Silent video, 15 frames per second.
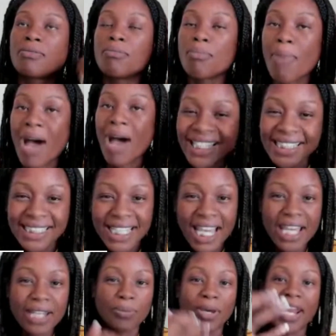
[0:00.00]

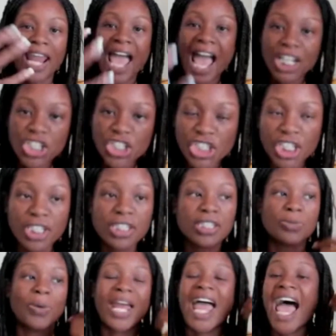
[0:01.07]
mindset, what
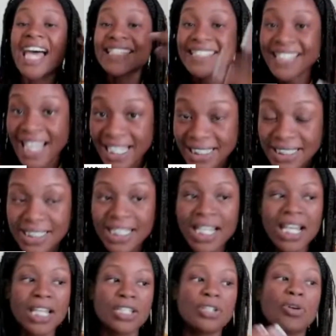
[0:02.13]
actions, what assets,
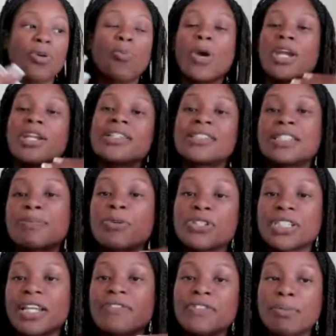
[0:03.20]
where does this
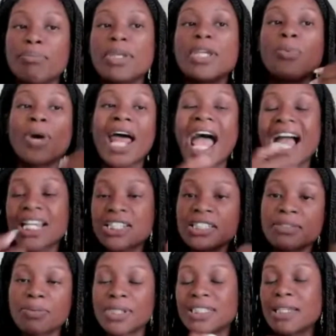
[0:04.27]
person have to be? What
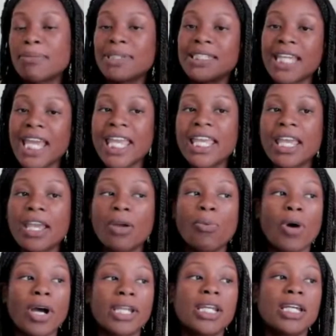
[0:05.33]
actions must they be taking?
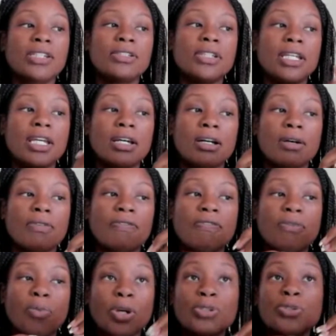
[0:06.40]
What
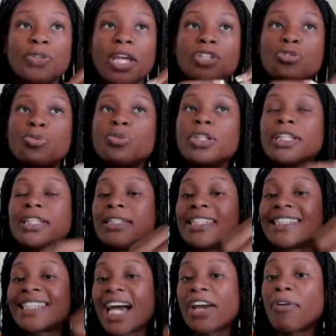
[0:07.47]
do they truly
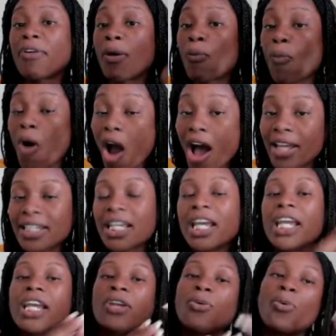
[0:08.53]
desire and want
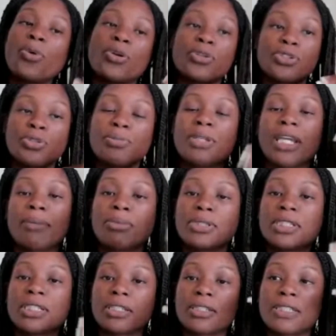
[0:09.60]
in order to be able
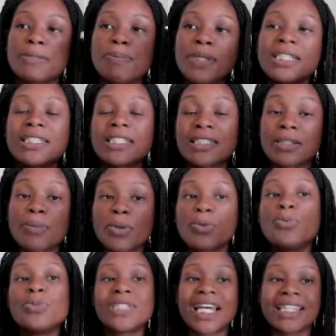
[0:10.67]
to speak to someone
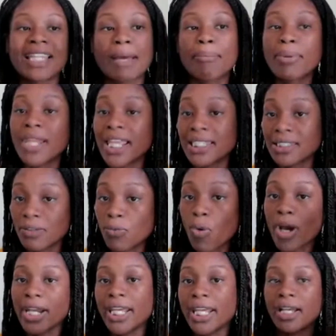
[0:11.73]
who's at that place of
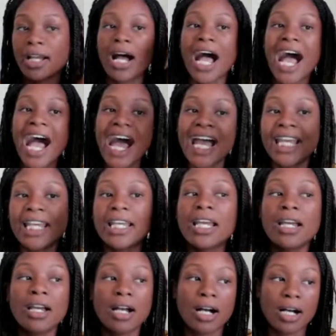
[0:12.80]
wanting a high
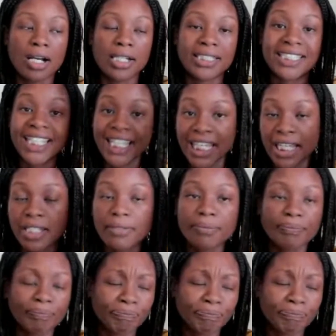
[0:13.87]
ticket